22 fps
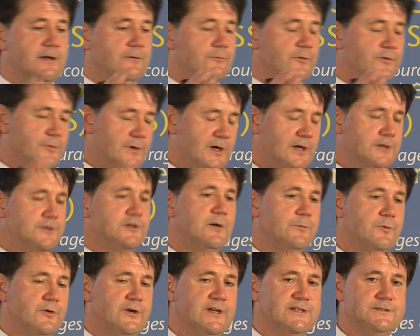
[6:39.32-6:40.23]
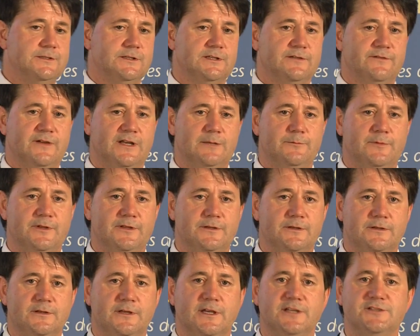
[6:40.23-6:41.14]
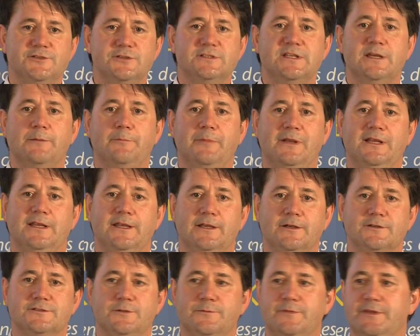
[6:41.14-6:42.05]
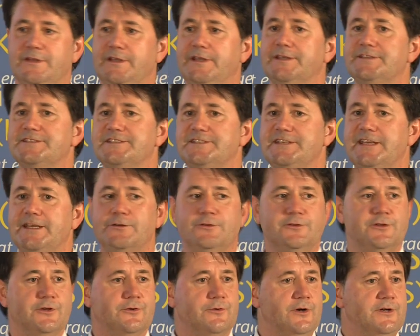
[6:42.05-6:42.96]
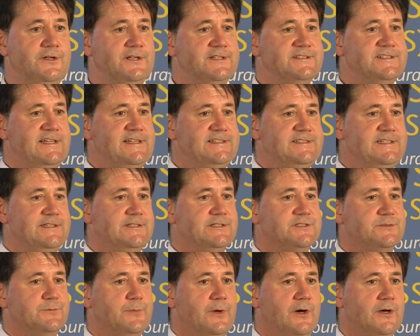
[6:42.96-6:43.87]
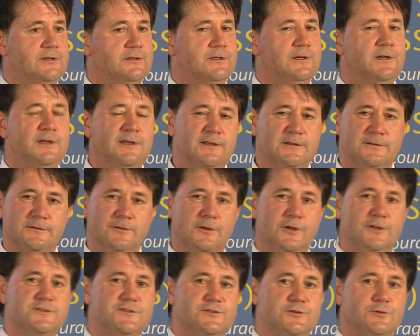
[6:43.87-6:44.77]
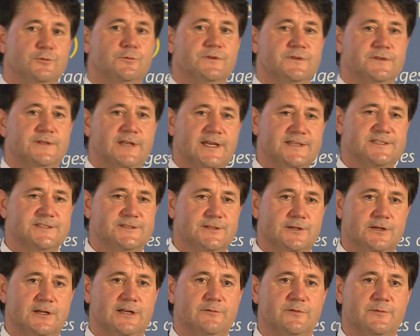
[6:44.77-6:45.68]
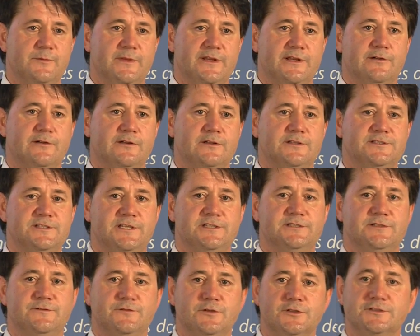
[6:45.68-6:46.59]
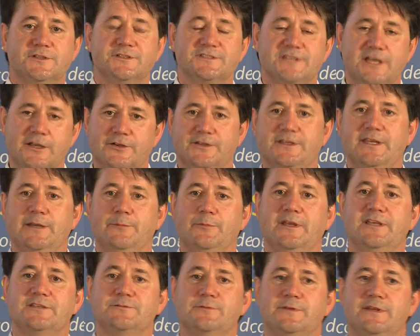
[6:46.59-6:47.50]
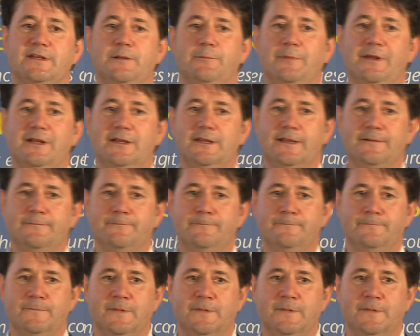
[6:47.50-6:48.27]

With regard to operational development, it's usually a building or something. You can see it on the ground. It's easy to spot. Not so with necessarily with material change of use, because that could take place within a building.